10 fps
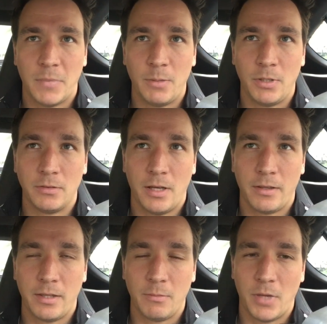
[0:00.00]
I mean,
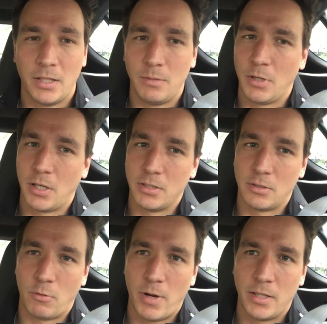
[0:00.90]
I think mainly because
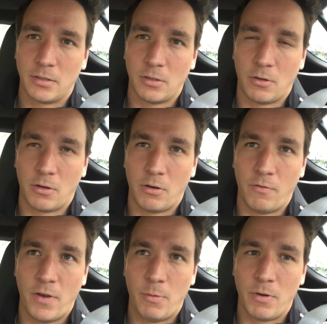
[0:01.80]
the rent are
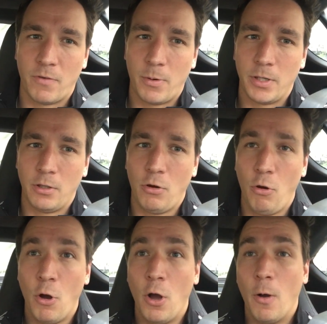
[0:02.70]
very, very
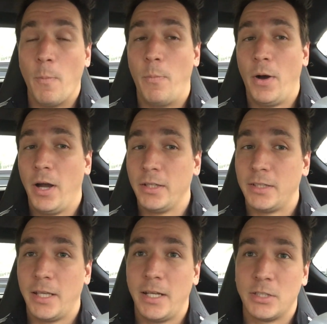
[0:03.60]
low,
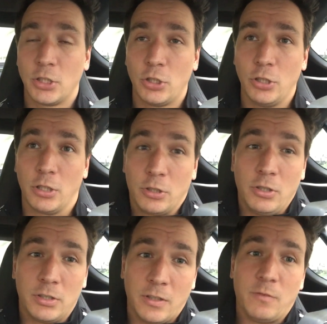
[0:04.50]
but it is a good
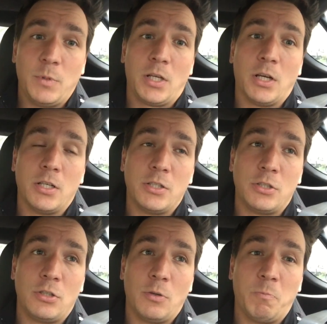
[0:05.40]
alternative
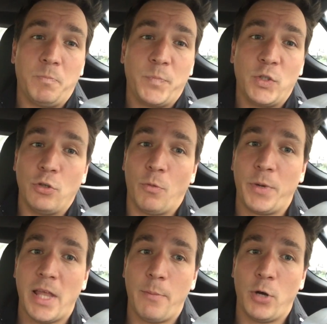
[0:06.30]
because you don't
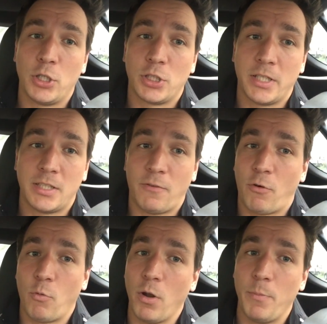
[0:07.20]
pay that much. Let's say
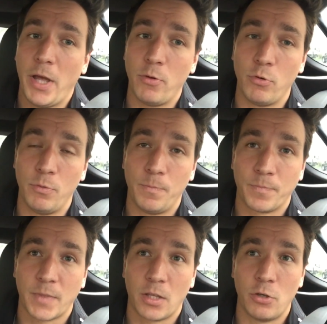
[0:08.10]
for a one
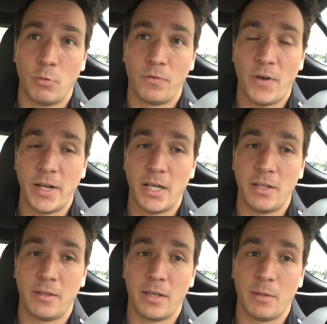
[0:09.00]
bedroom, you would find
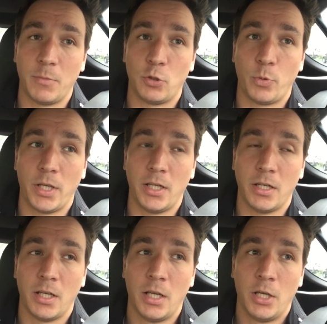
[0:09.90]
anything
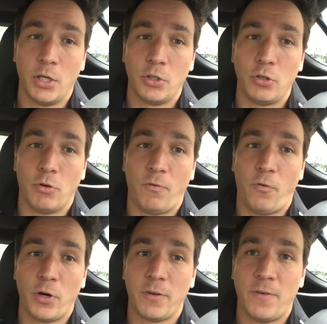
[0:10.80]
between
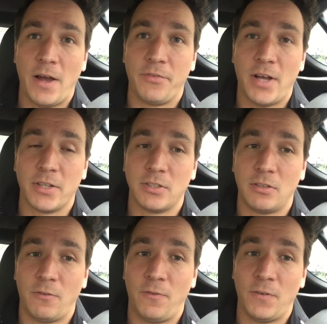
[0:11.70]
45,000
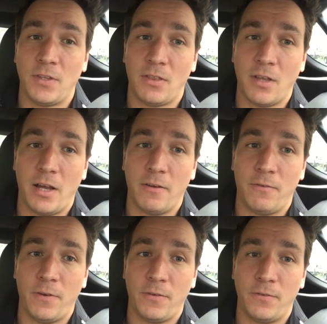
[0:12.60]
to
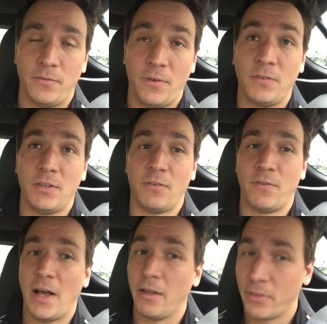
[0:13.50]

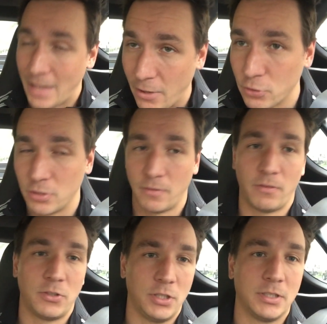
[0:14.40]

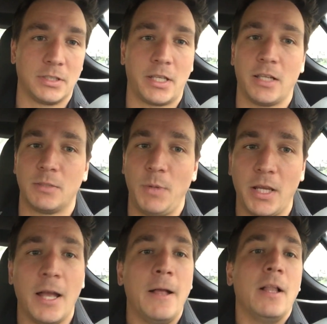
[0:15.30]
50,000. Jesus, can't
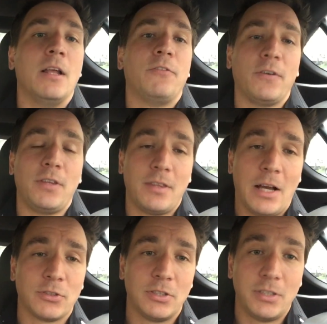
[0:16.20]
speak.
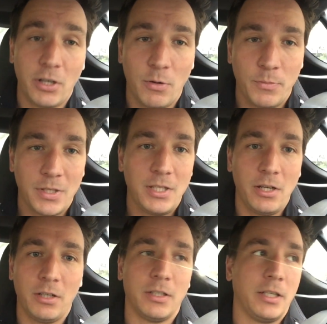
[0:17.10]
50,000 dirham
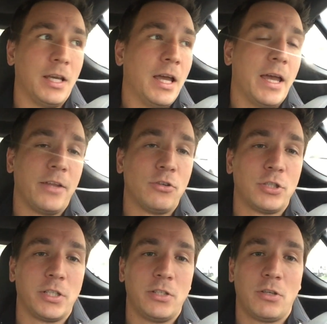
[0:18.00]
yearly, and
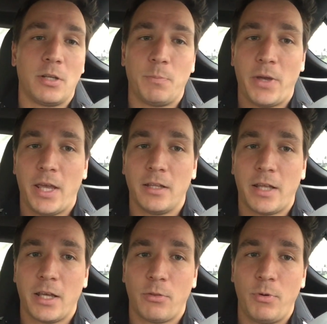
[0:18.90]
usually you can pay in
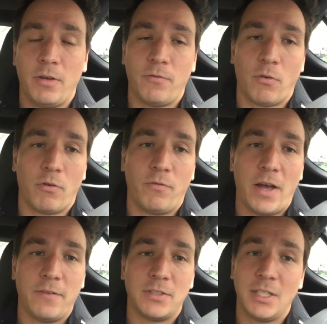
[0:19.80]
like 3, 4,
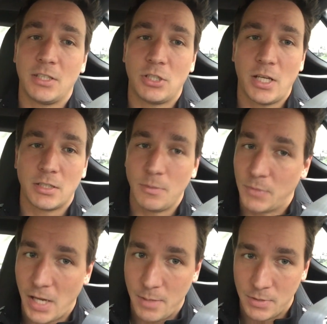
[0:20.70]
5, 6 checks
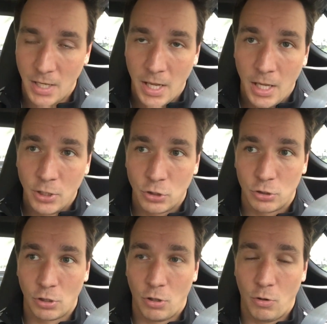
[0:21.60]
sometimes.
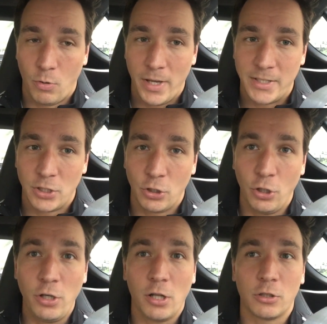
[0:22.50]
So it's a
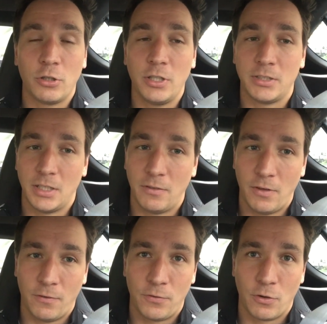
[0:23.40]
good alternative
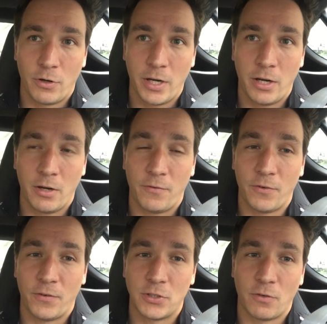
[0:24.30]
if you're here, if
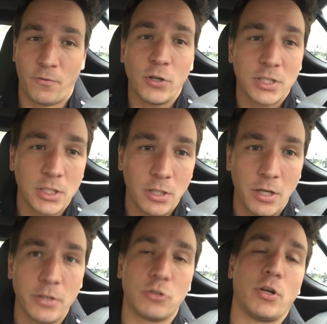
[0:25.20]
it's your first
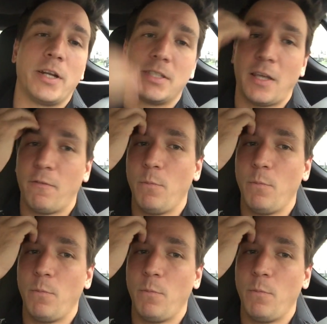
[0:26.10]
year and you try to save